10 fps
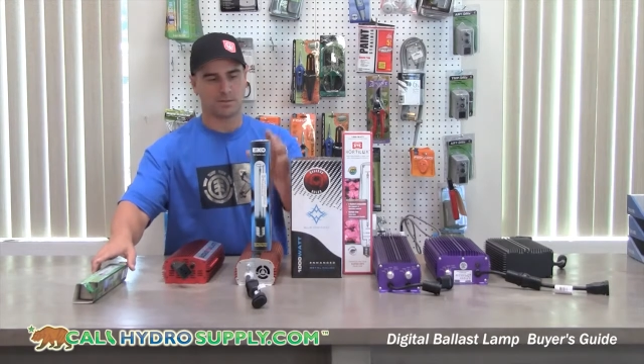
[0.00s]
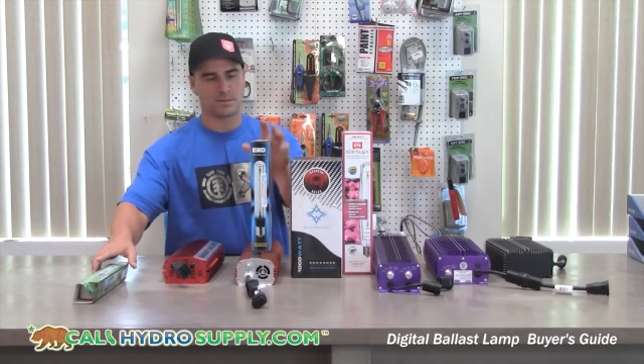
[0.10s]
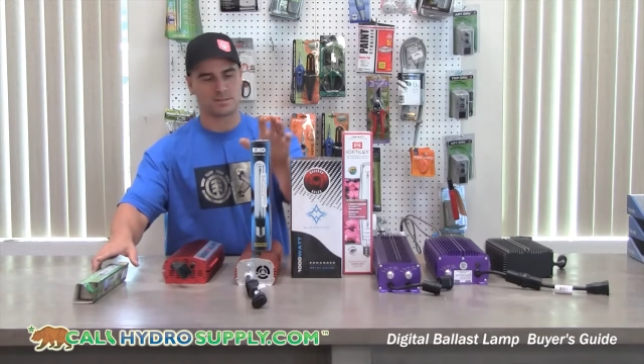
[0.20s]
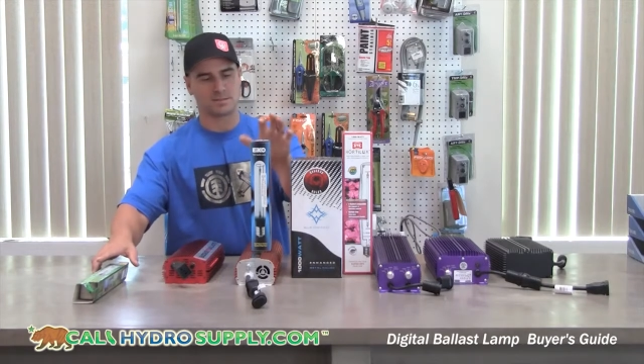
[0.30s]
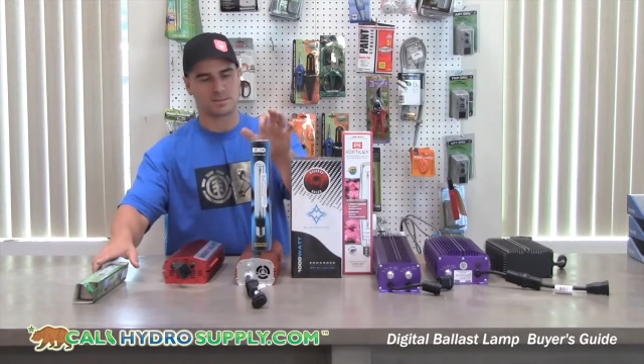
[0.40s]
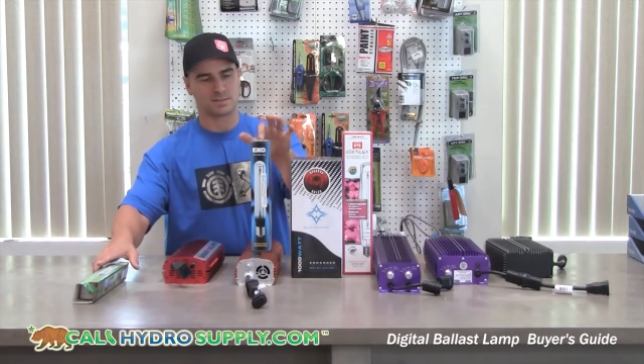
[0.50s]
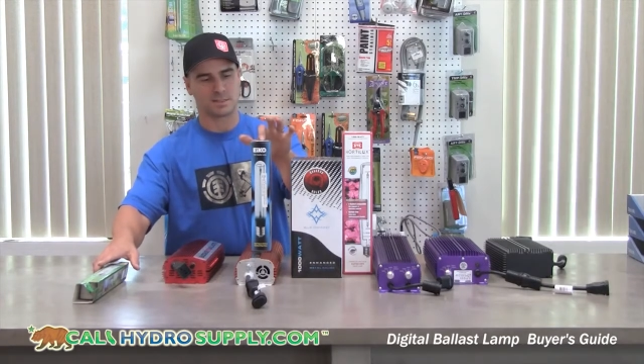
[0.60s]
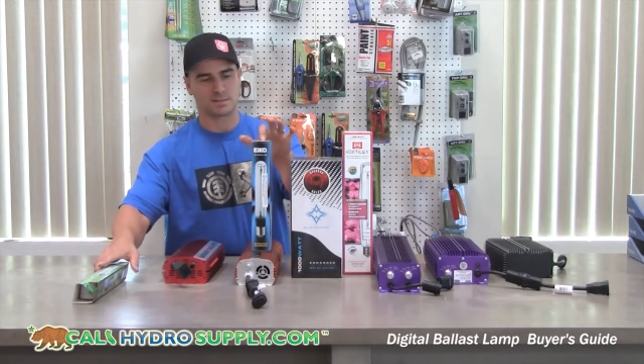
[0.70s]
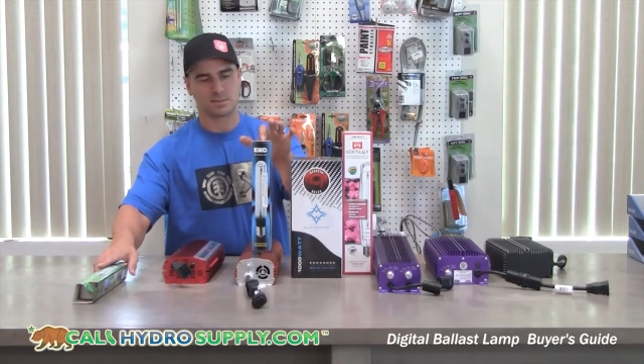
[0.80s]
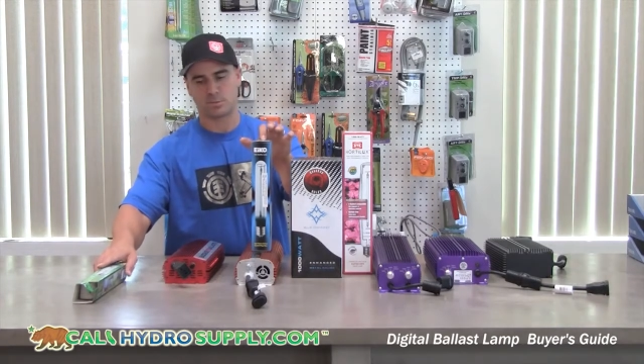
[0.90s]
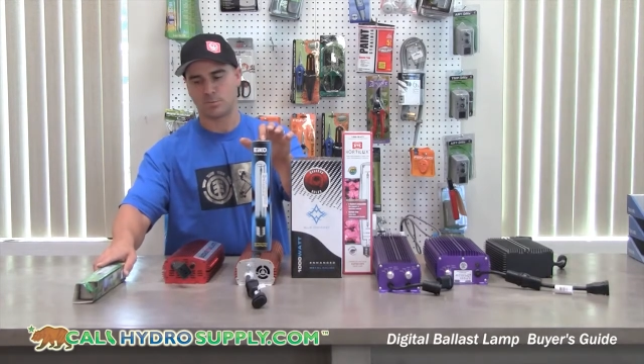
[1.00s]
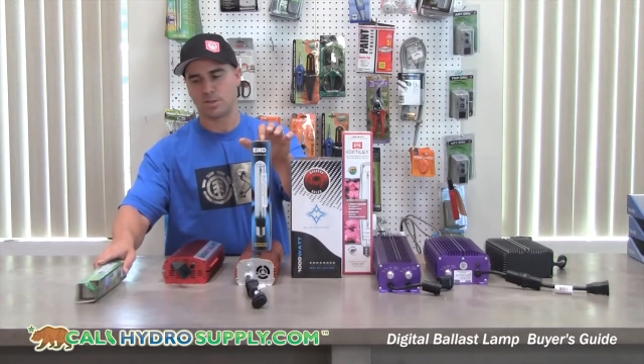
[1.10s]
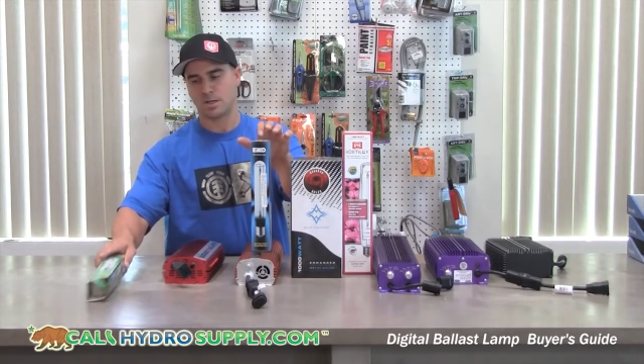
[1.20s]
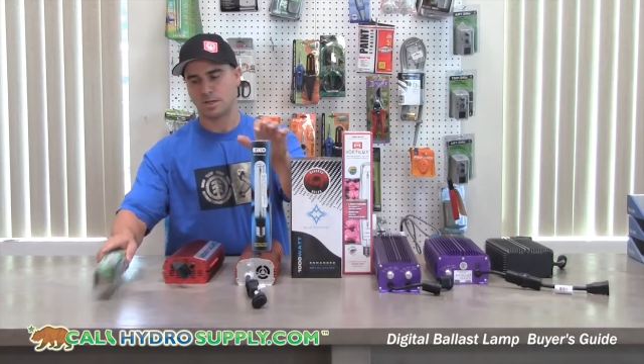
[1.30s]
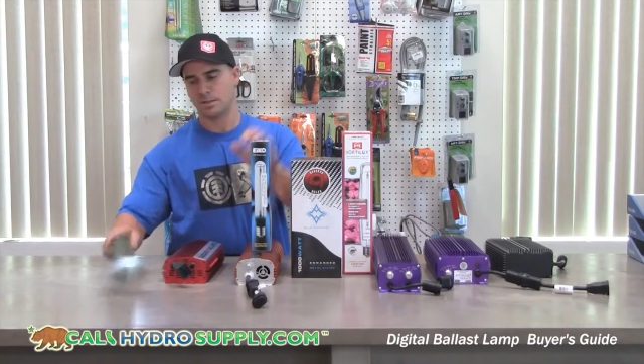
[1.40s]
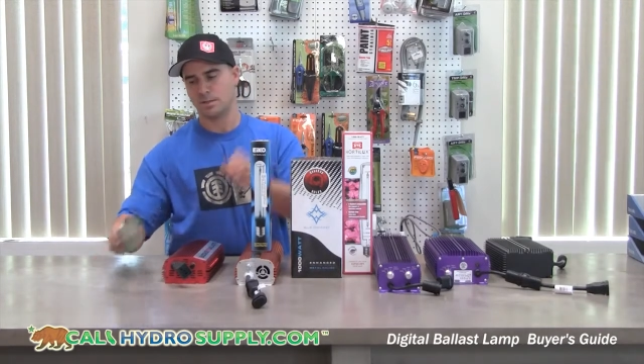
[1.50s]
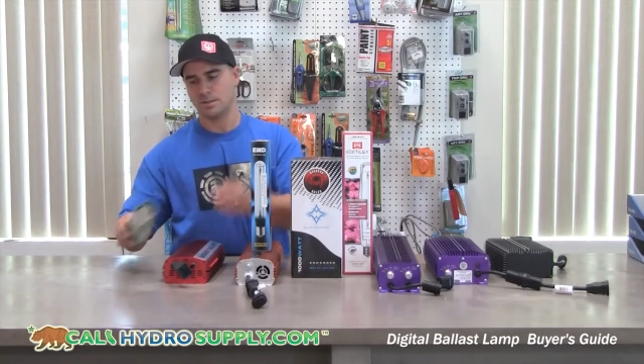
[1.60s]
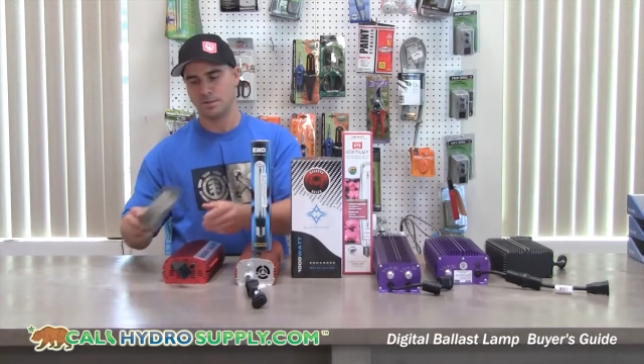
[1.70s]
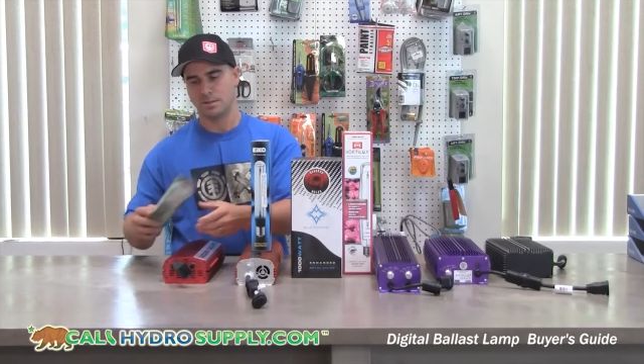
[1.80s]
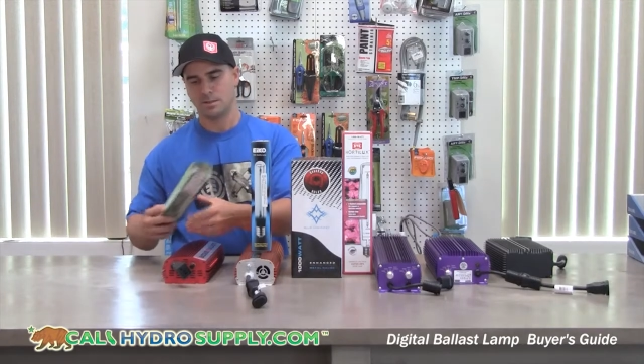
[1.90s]
This is a 600 watt.
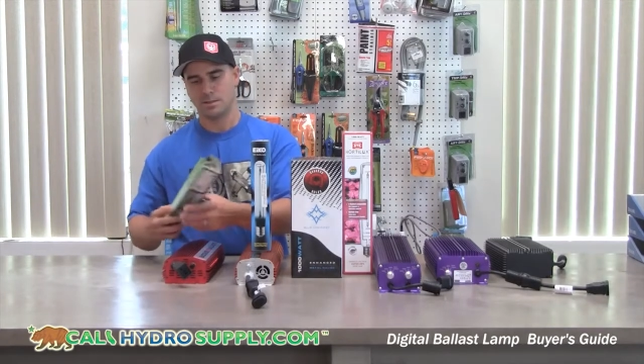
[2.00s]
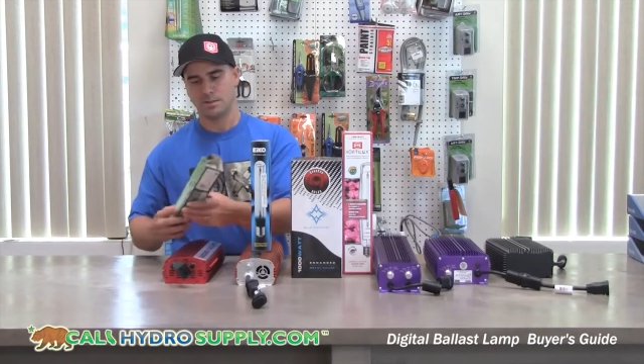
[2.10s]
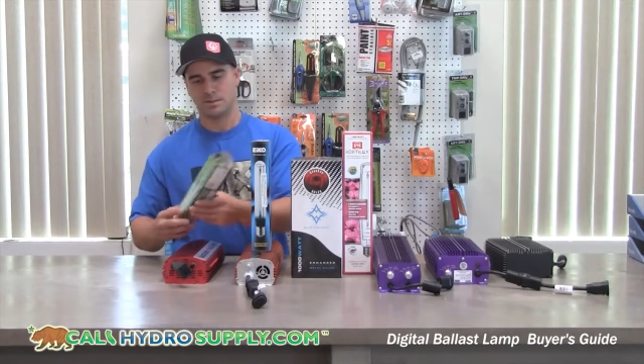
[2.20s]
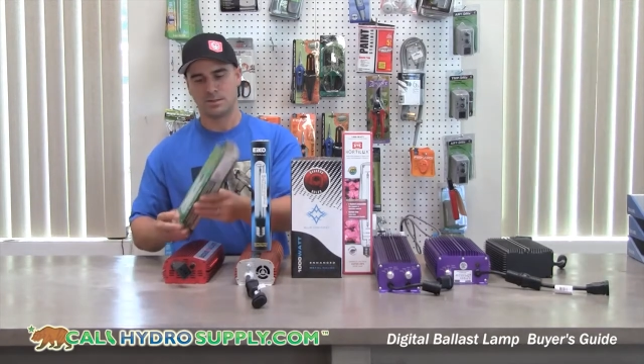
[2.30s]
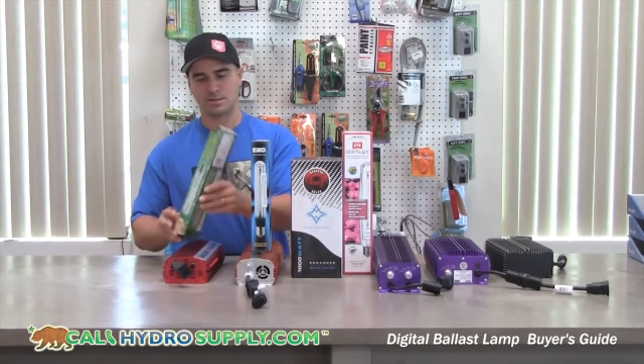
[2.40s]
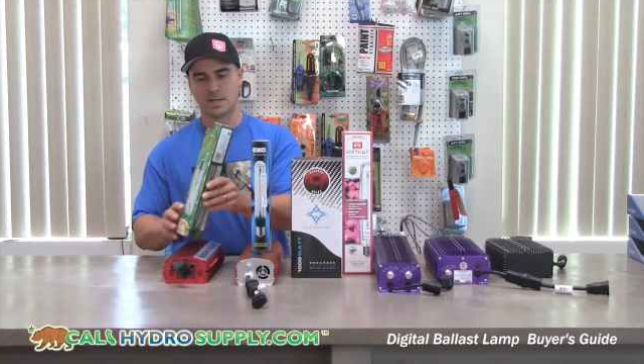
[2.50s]
This,